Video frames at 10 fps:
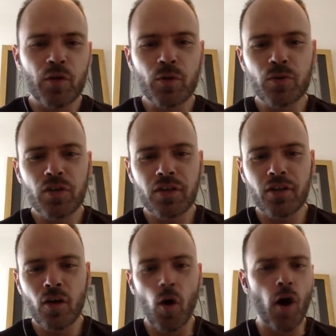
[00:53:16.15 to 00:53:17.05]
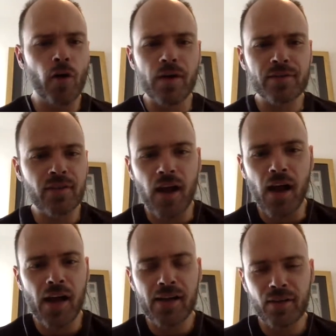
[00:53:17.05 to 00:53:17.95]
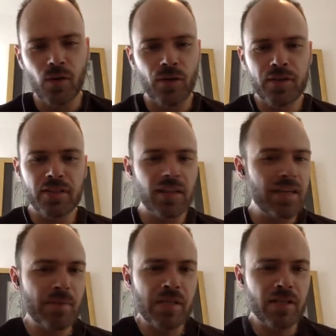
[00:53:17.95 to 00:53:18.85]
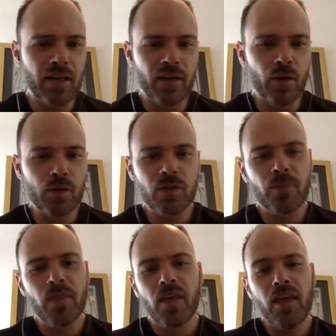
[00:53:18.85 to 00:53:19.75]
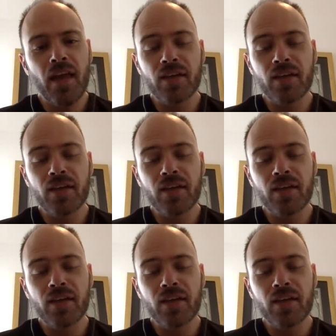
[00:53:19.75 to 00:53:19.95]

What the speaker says: They're using, RSI and all these lane indicators.